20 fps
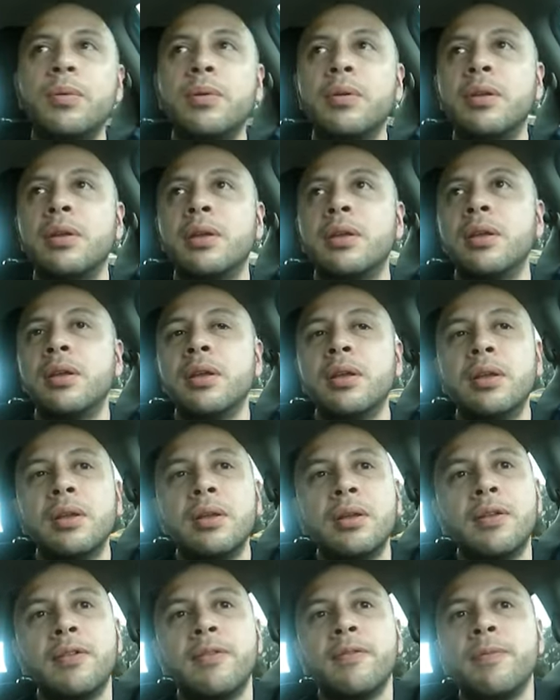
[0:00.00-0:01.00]

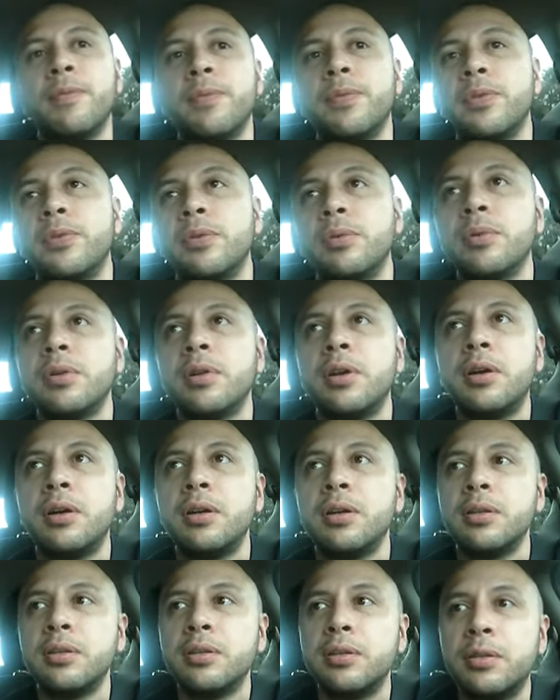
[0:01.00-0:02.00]
and doing
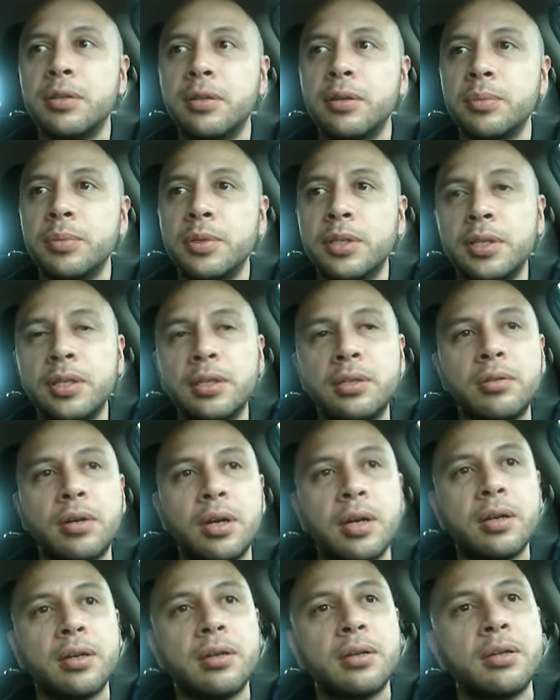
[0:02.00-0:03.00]
all this dumb shit,
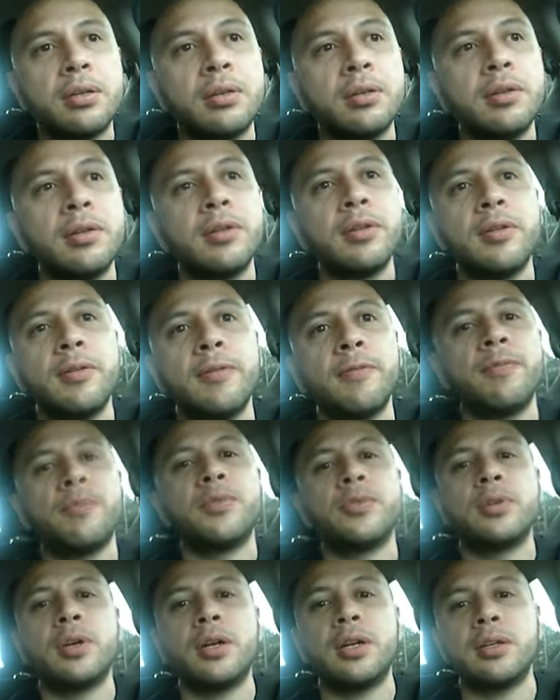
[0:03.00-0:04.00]
trying
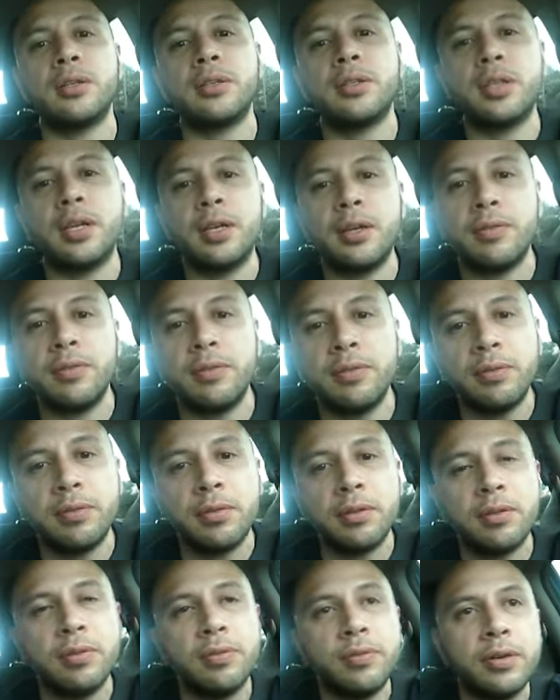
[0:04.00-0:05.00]
to save
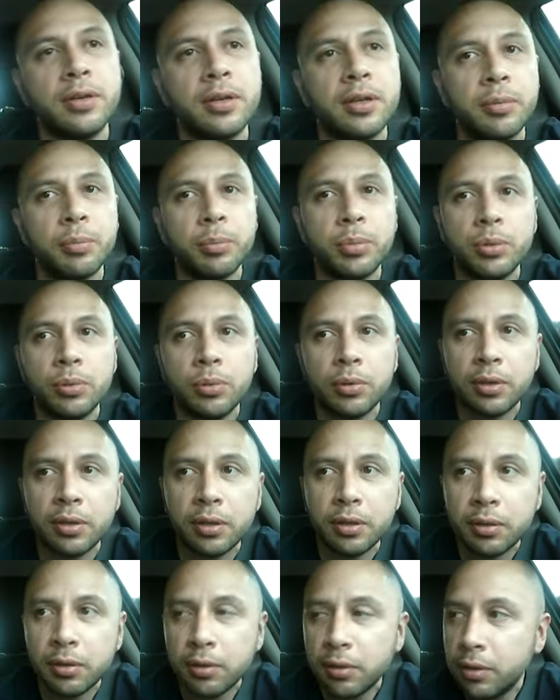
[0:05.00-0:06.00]
their fucking
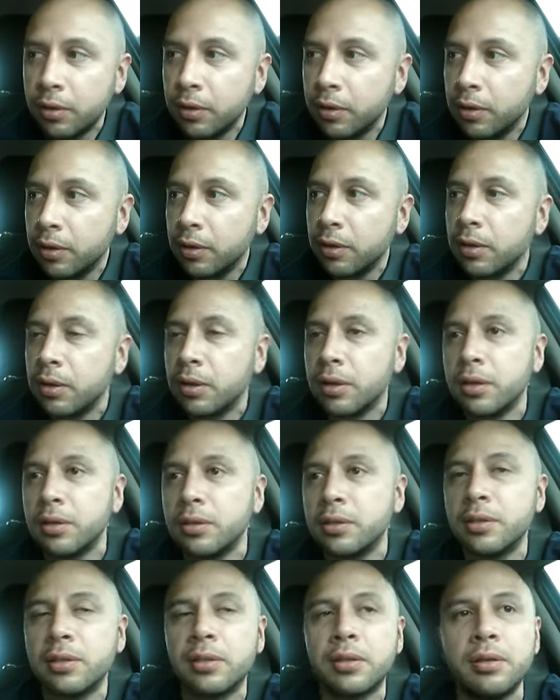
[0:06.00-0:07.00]
beauty. And
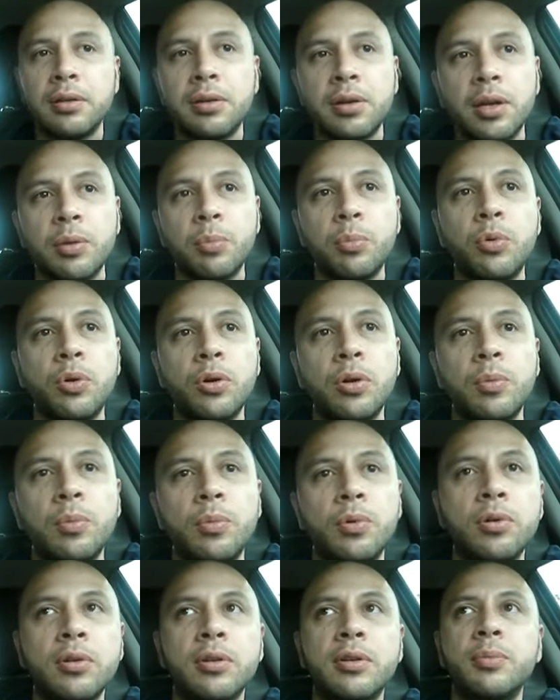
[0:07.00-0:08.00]
it's just gonna get more and
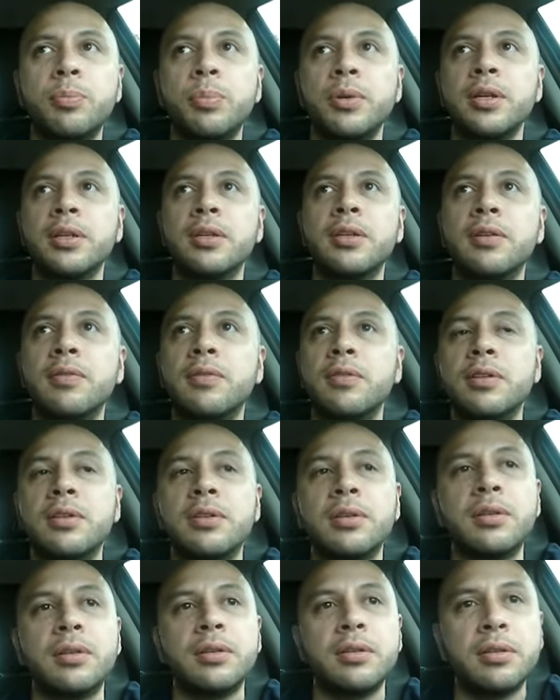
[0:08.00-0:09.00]
more expensive
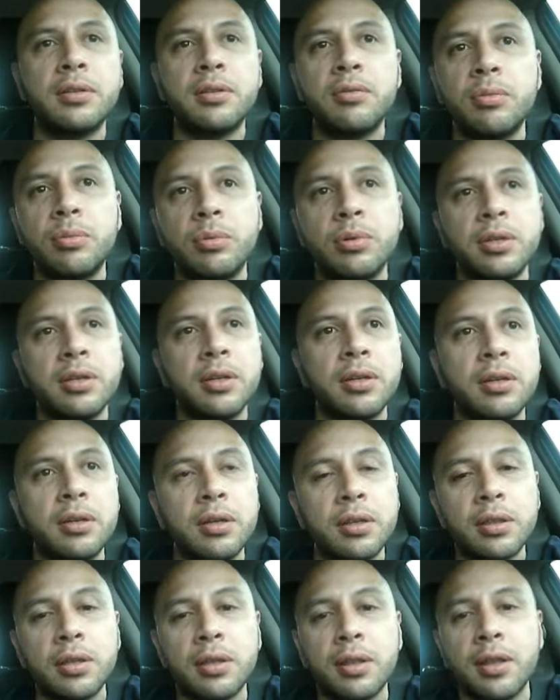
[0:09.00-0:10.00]
until there's really
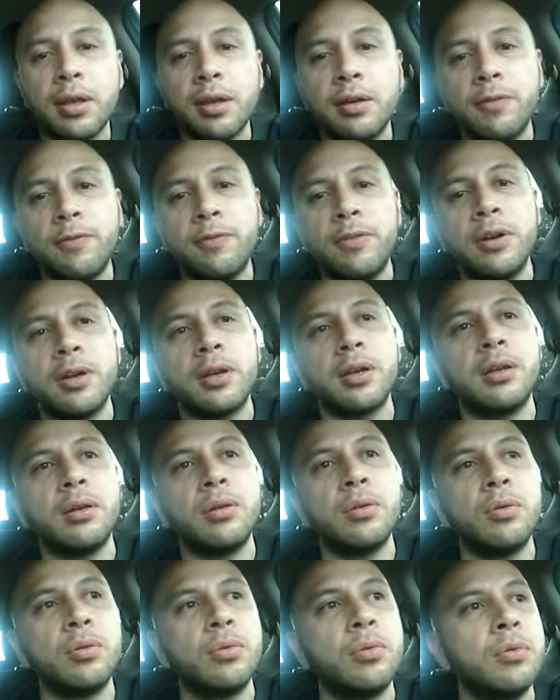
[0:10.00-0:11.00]
nothing they can fucking
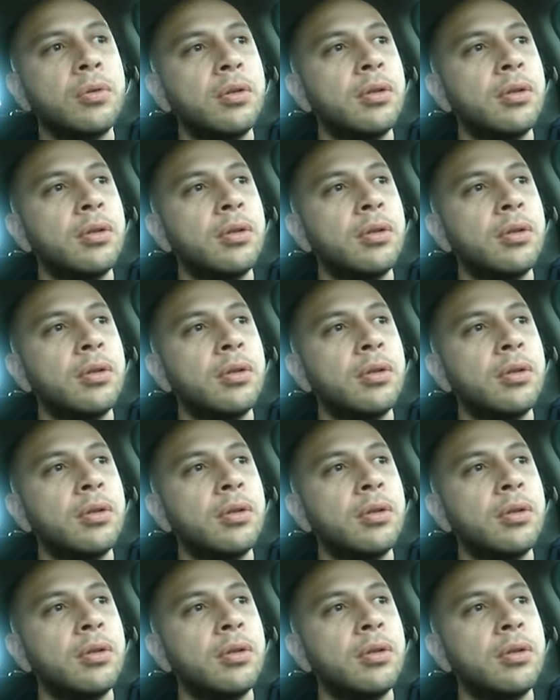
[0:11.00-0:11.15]
do.